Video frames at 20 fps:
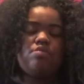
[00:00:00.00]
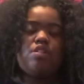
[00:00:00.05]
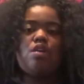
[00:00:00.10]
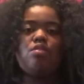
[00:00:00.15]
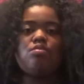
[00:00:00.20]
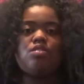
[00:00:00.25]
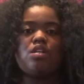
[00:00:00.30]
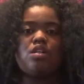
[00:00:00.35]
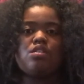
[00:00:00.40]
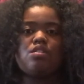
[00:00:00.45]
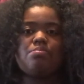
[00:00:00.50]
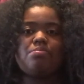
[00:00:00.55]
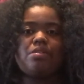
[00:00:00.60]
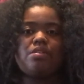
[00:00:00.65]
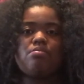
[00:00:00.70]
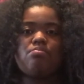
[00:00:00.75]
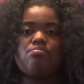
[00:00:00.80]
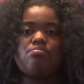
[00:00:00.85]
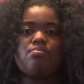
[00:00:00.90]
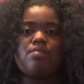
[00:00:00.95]
Don't judge
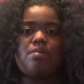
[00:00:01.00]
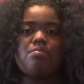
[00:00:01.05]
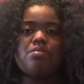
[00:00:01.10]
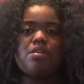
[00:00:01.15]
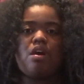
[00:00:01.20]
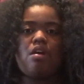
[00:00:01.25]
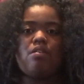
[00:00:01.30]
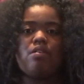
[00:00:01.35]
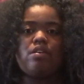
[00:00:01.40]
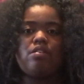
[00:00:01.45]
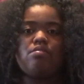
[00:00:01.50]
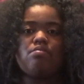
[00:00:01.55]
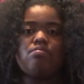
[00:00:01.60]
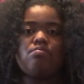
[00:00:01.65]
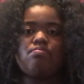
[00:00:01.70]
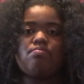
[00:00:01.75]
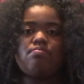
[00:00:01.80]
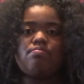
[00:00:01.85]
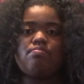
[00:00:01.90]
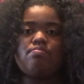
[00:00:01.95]
me. I'm
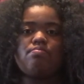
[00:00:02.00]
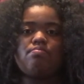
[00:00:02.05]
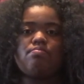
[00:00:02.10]
sorry.